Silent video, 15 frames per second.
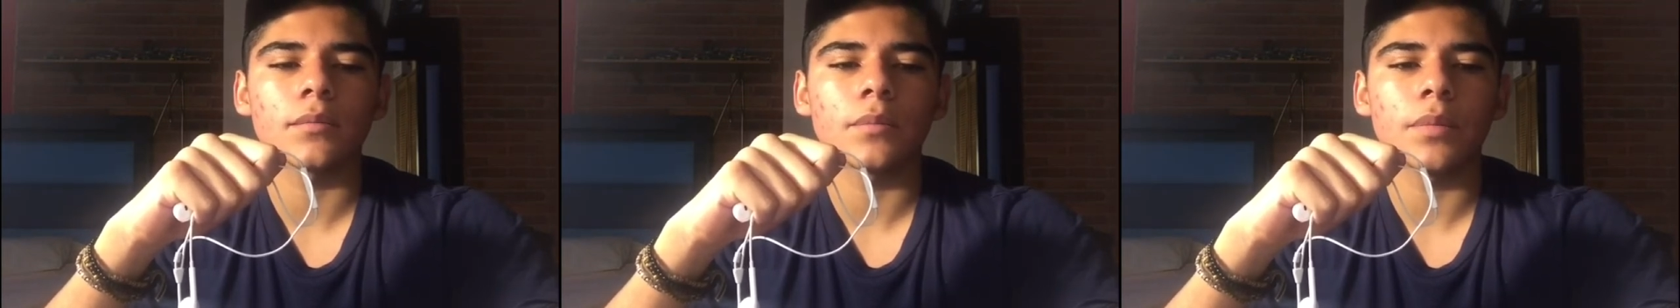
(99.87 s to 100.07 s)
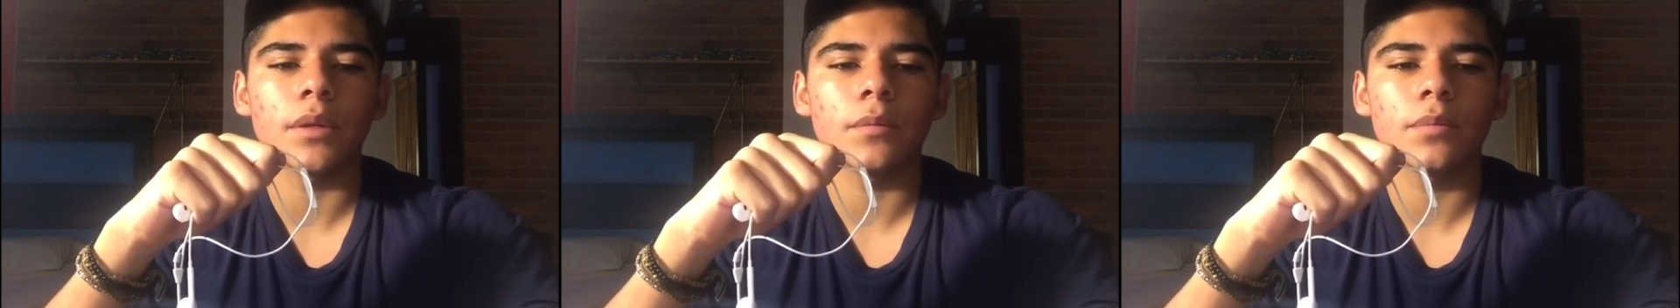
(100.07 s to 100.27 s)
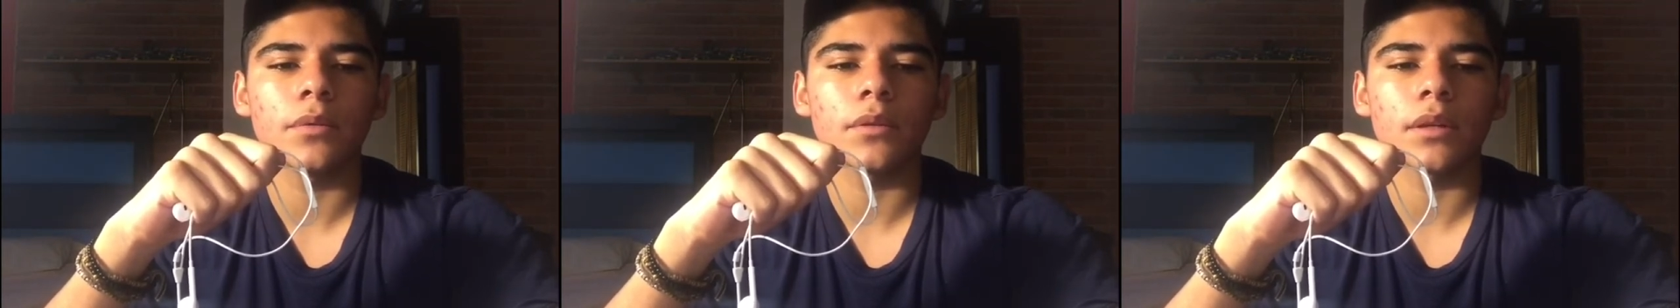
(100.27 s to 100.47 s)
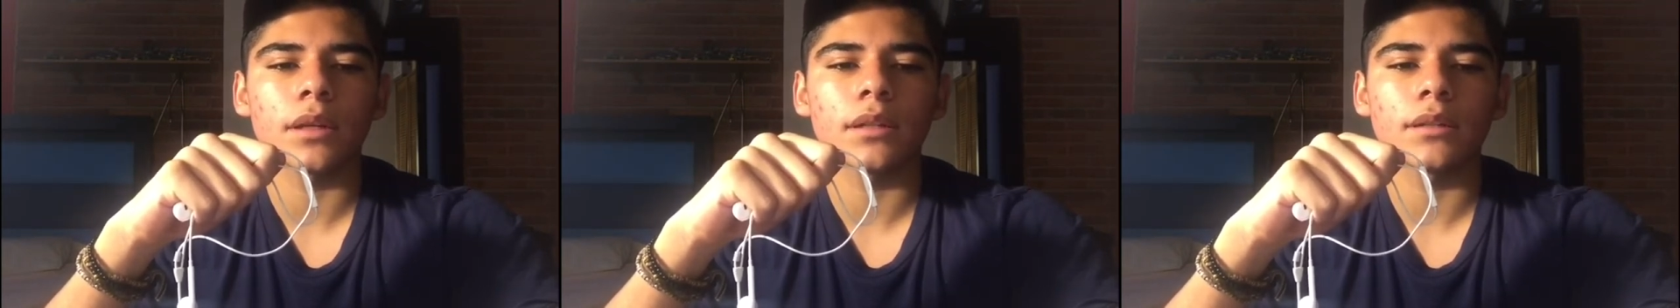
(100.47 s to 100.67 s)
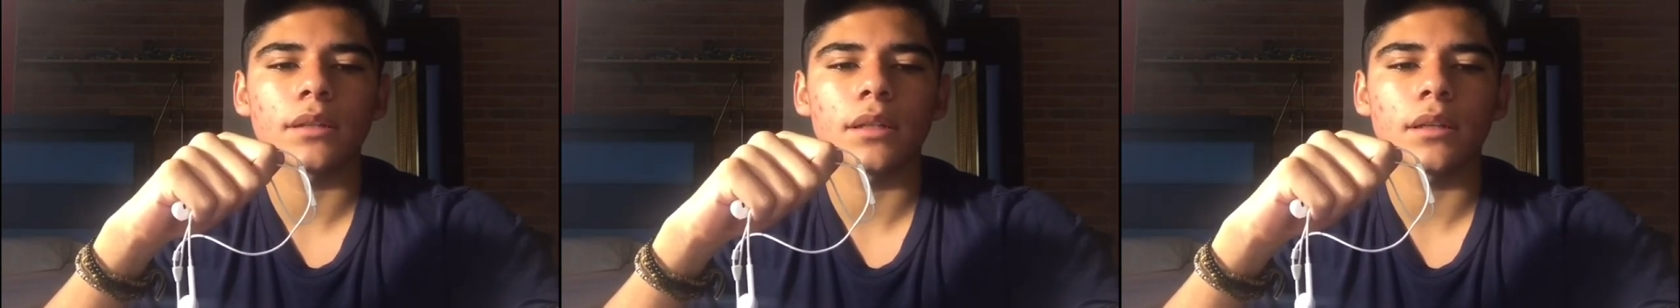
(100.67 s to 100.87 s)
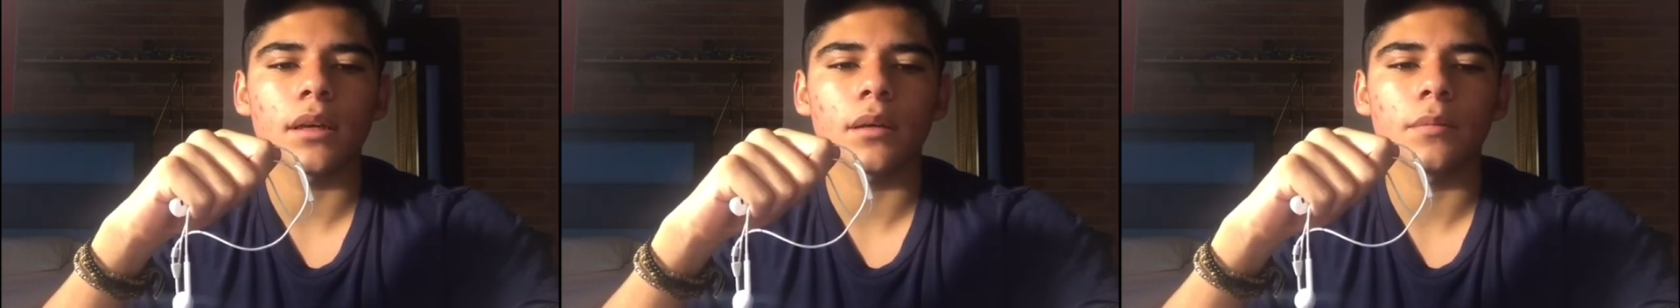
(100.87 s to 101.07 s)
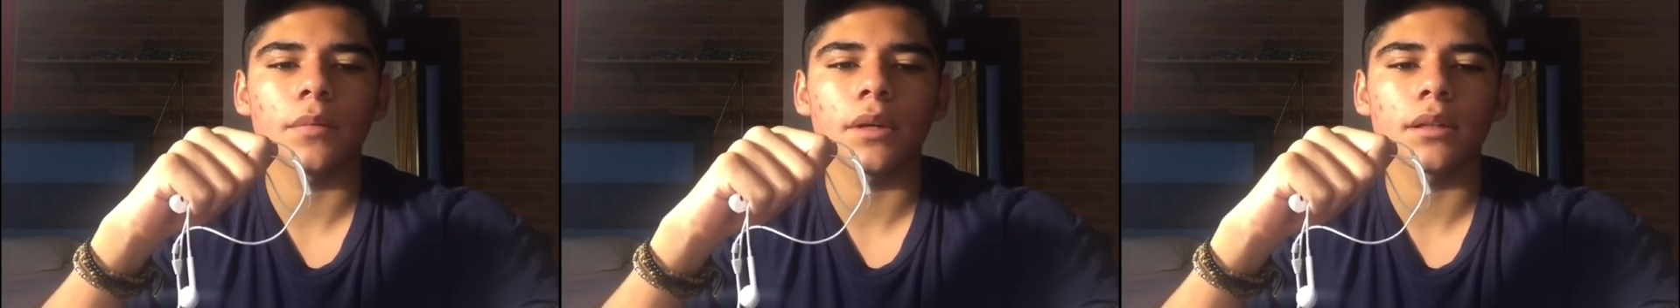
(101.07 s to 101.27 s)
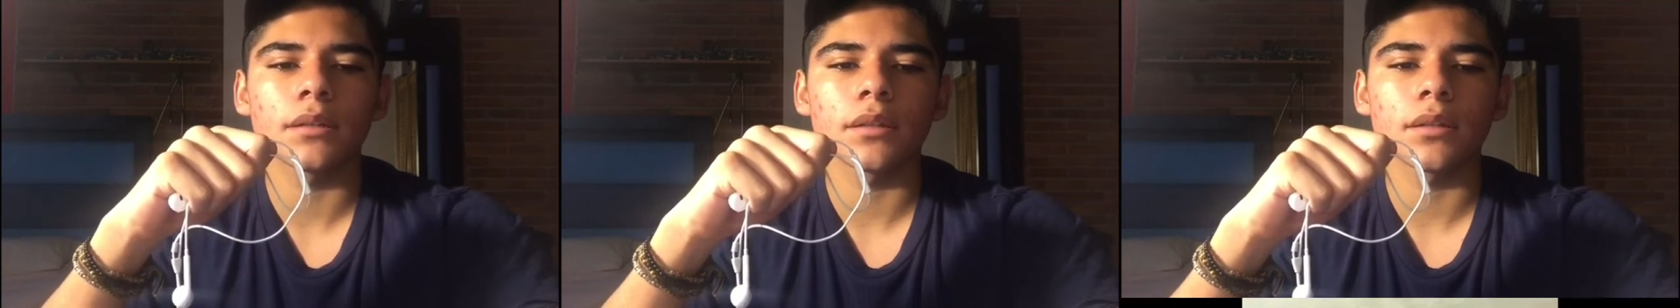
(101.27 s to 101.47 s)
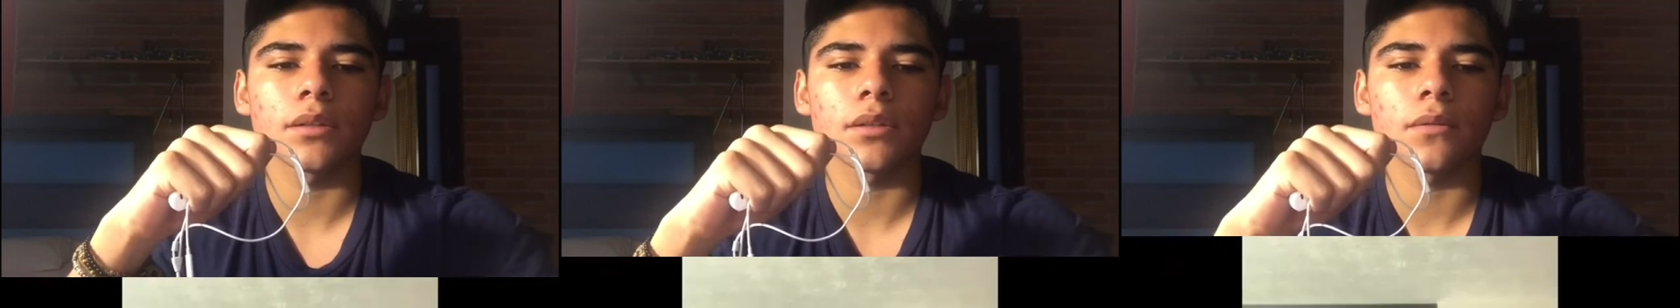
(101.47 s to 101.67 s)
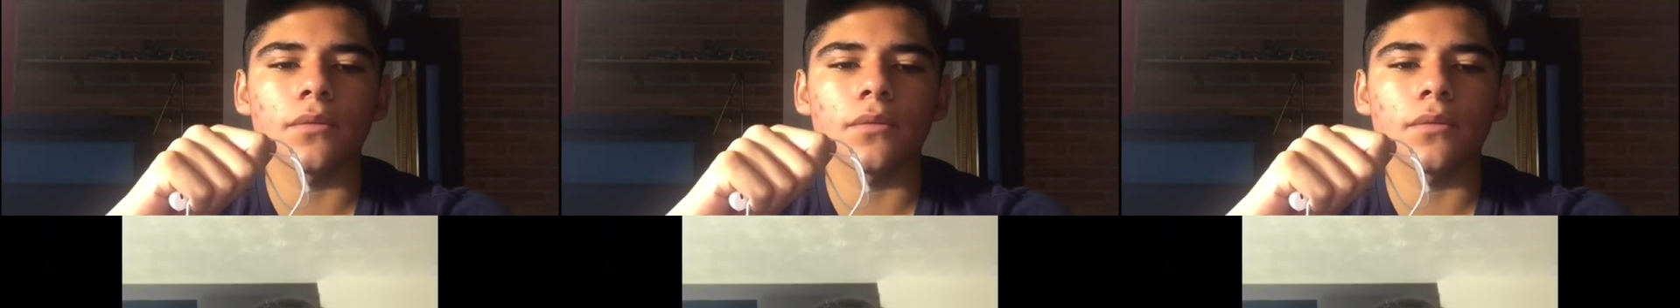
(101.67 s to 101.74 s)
people can take advantage of